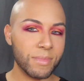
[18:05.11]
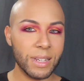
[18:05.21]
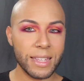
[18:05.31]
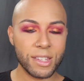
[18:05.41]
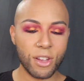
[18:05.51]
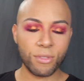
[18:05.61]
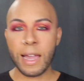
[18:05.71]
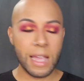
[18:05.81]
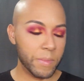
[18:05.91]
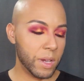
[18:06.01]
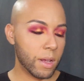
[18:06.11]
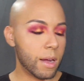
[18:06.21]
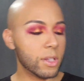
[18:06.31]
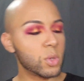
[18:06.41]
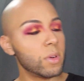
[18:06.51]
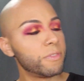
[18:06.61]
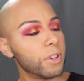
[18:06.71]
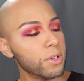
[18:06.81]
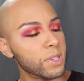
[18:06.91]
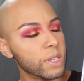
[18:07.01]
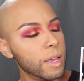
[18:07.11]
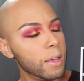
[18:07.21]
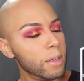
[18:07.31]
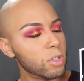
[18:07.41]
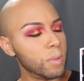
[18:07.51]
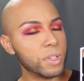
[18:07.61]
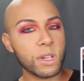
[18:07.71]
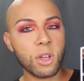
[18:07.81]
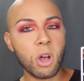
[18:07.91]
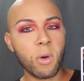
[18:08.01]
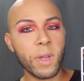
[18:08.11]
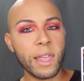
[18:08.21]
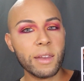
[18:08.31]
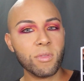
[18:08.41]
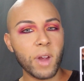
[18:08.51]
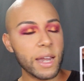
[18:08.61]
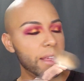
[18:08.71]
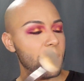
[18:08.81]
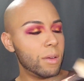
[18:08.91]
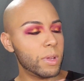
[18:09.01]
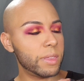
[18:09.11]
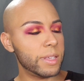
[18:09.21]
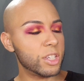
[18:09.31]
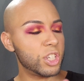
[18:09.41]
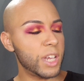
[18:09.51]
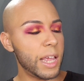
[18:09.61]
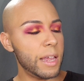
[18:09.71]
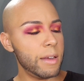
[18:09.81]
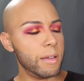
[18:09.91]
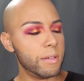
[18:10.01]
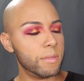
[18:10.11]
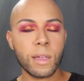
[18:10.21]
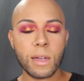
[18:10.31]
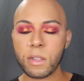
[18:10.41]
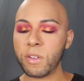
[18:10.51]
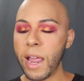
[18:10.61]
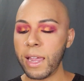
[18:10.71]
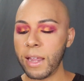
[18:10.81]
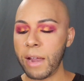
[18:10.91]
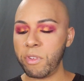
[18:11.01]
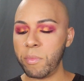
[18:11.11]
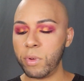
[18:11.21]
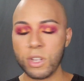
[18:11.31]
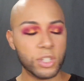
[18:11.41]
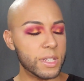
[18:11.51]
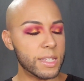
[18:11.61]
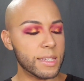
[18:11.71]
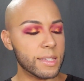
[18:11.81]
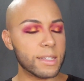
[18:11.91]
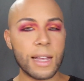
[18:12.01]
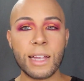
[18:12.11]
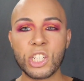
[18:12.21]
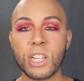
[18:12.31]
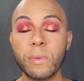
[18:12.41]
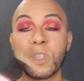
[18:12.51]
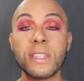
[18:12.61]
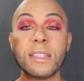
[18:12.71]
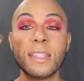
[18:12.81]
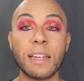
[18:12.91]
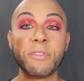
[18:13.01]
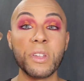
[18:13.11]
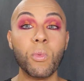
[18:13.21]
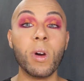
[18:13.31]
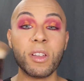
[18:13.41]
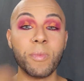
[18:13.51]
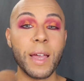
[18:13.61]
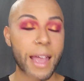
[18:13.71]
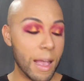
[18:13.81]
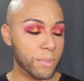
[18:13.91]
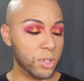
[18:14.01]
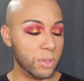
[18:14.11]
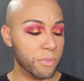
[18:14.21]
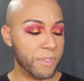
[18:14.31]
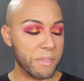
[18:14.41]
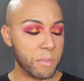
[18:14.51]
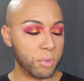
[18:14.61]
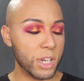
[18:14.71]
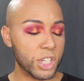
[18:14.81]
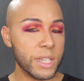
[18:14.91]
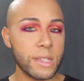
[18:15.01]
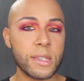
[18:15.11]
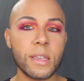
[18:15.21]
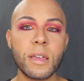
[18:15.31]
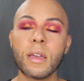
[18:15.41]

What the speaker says: Let's go. I am going to contour first, so I'm just going to go in right here with this shade. Got another Hank and Henry brush. This is Tasha, which is definitely one of my absolute favorite brushes.